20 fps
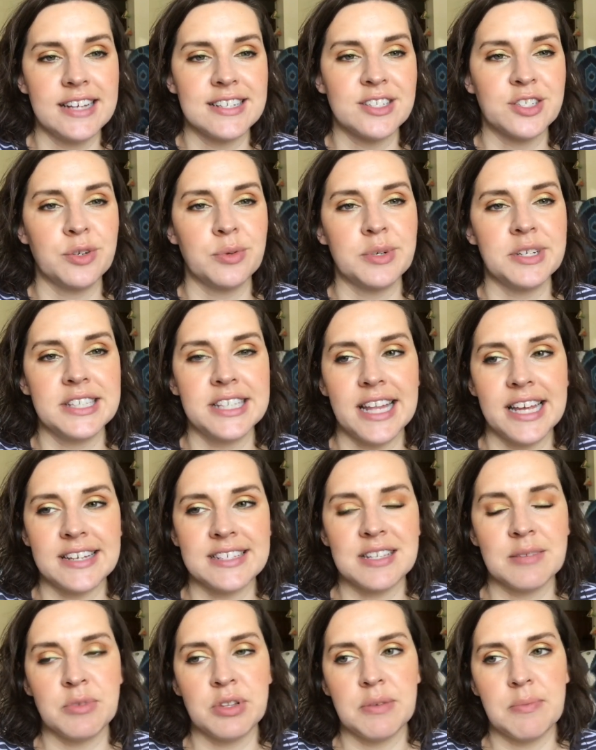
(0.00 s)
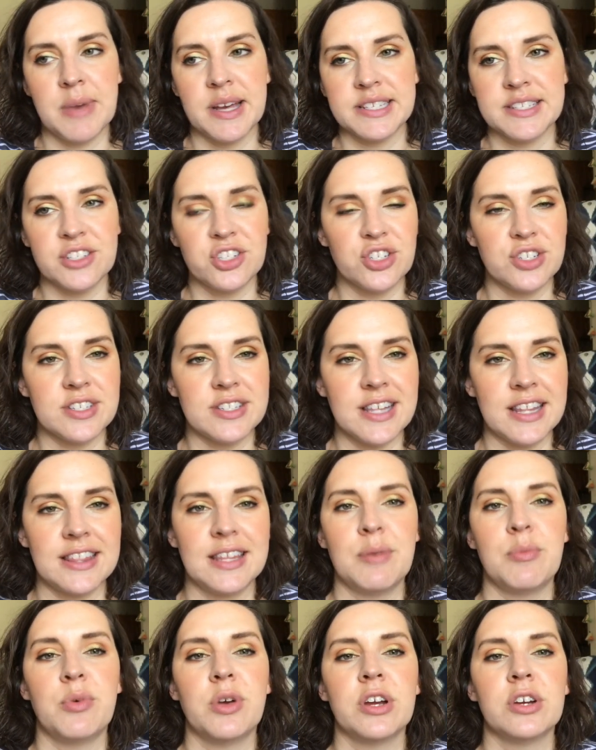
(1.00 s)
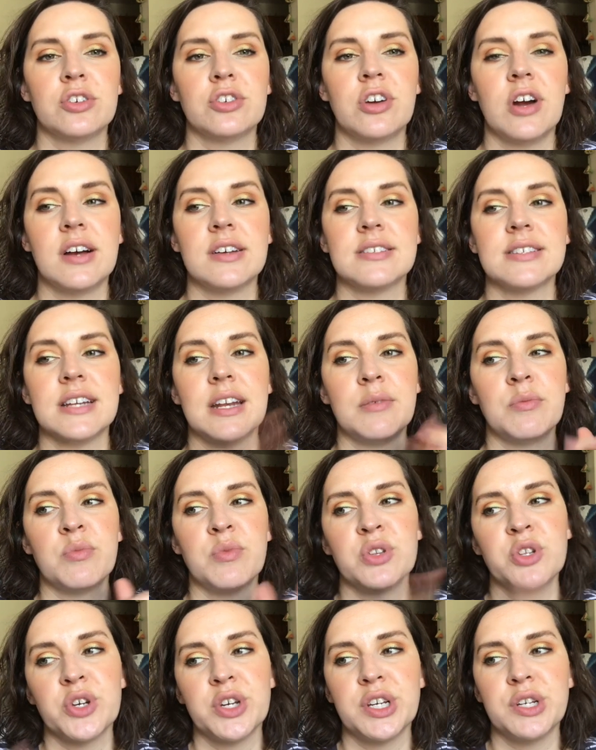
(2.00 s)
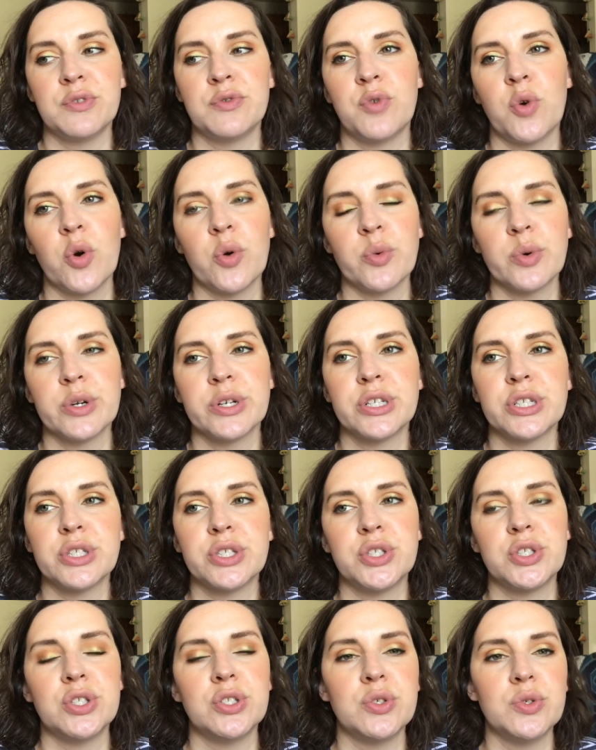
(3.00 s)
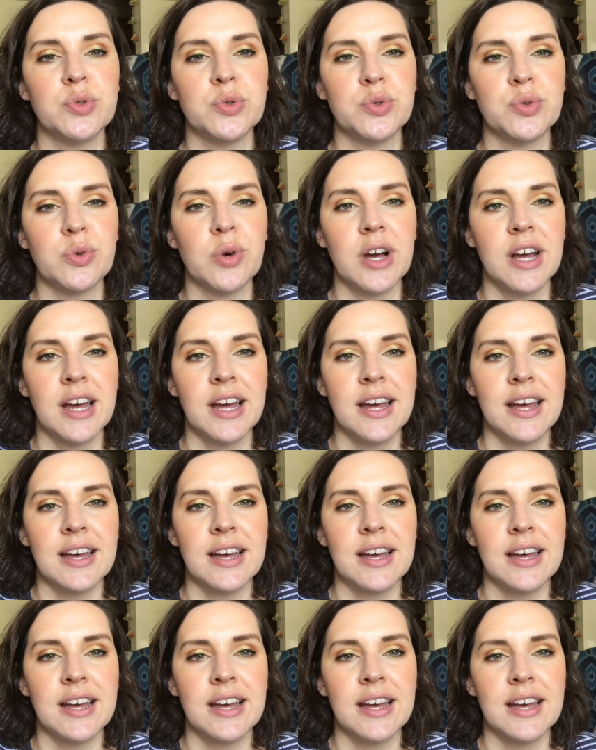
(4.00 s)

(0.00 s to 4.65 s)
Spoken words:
I still really like some of the messages that they bring across, and I'm looking forward to